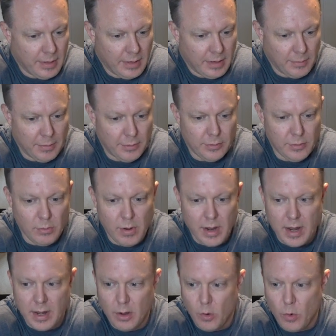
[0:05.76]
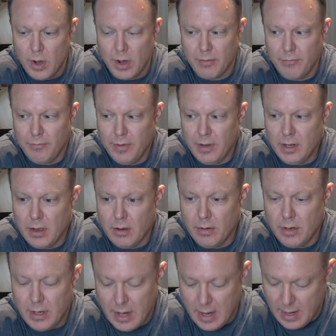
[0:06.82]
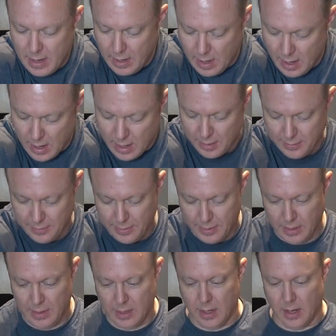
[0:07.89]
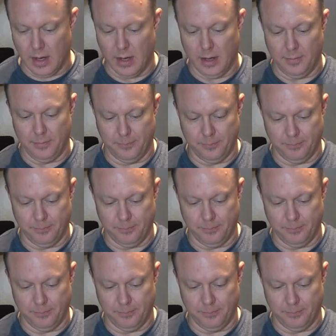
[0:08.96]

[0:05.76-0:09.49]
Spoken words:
going to do a quick video today on the